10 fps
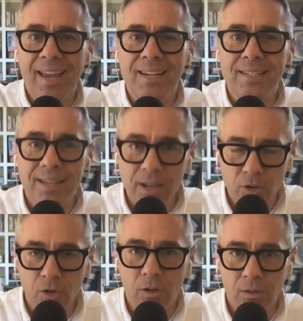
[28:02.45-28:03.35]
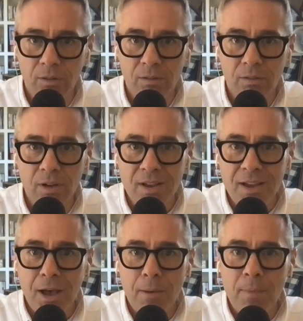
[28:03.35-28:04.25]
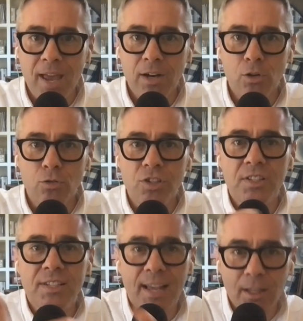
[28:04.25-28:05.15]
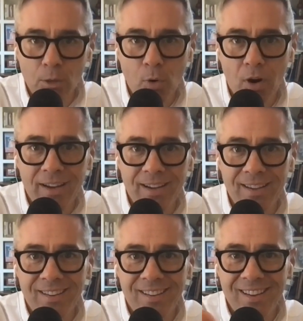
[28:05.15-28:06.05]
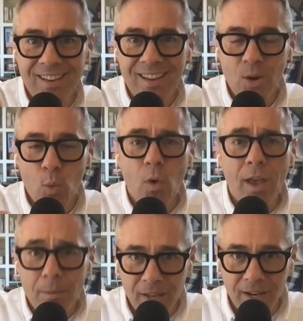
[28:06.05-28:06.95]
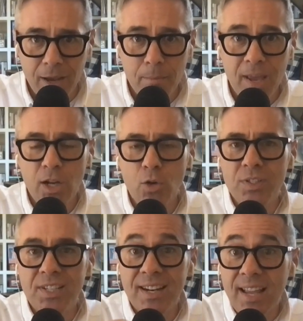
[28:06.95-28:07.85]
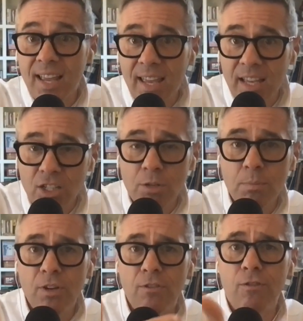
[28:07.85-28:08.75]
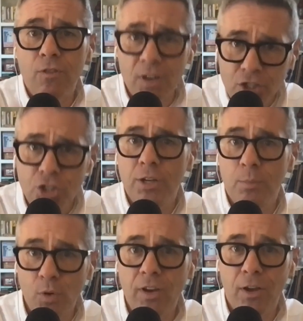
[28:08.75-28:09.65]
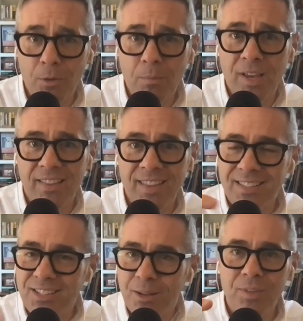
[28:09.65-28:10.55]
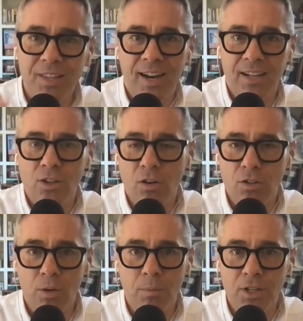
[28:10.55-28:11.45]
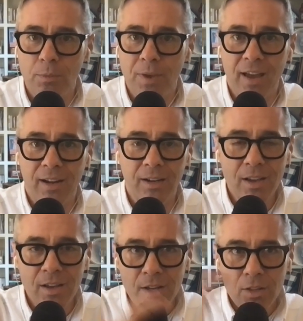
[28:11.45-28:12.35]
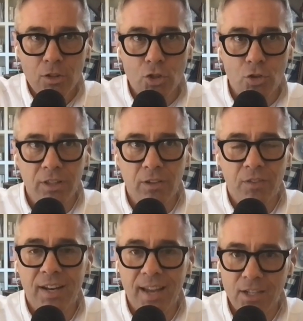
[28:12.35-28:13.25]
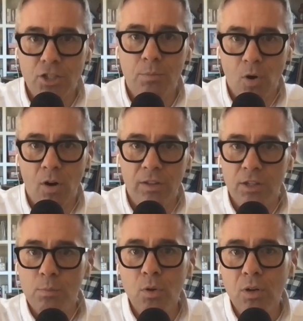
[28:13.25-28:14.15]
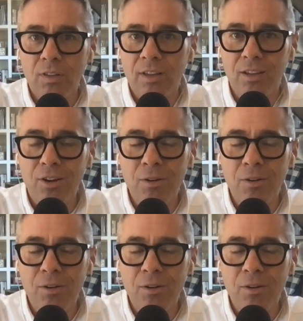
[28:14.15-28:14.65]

and tender, a man who celebrated women, a man who was in intimate friendship with other men. That's something that I talk so much about in the strength of connection part of this book, that,